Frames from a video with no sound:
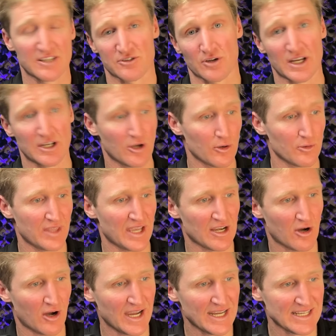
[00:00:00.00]
So I know that
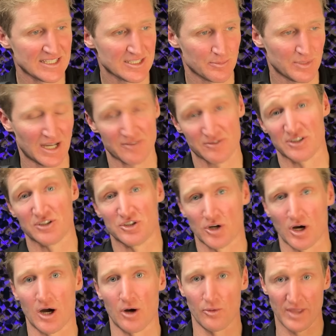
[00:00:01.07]
I need to be able to
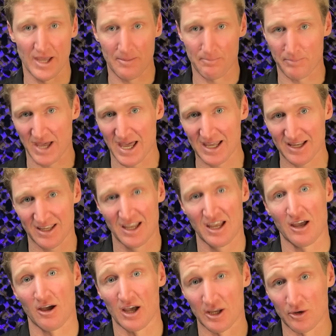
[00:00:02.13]
dial that back
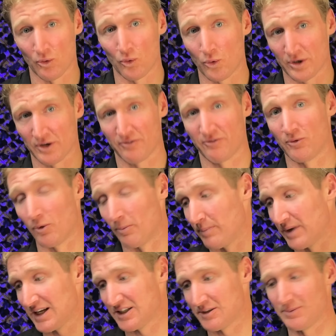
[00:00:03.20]
in order for
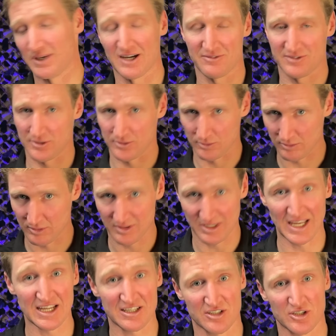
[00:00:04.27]
me to be able to
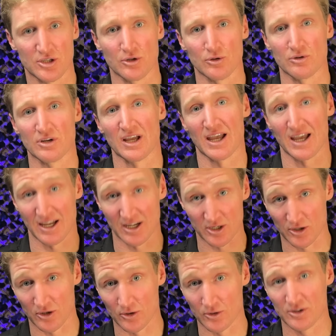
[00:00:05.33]
execute a
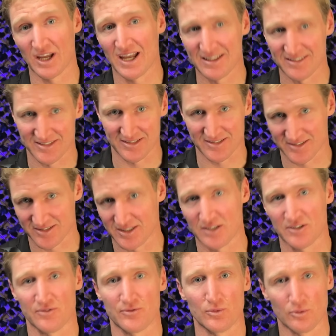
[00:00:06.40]
good and
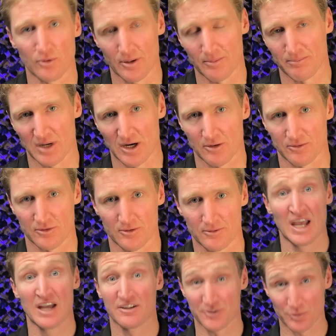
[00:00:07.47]
successful marathon.
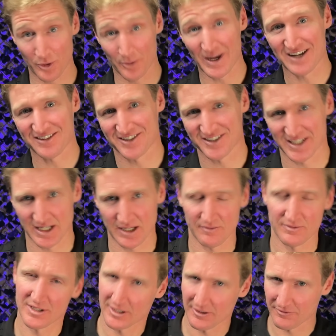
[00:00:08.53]
So, what about
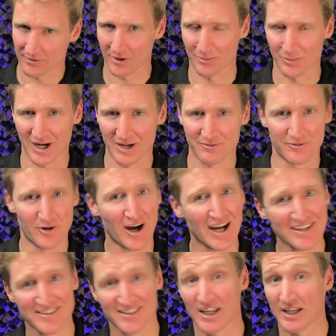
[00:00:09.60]
Steve? Did he follow my
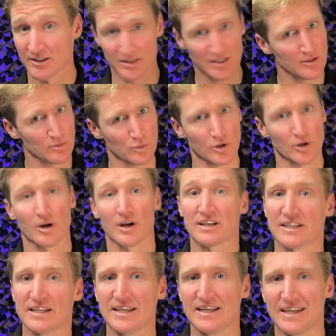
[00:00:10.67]
advice? Did it work?
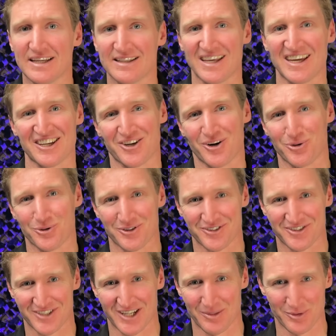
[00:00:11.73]
Did he get that golden
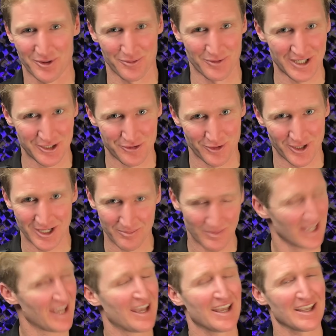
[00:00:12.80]
sub three dream?
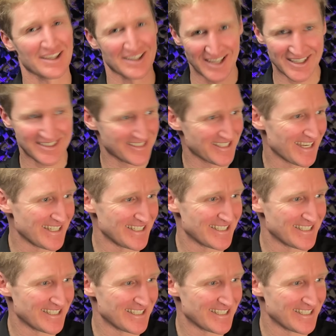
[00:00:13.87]
Yes, he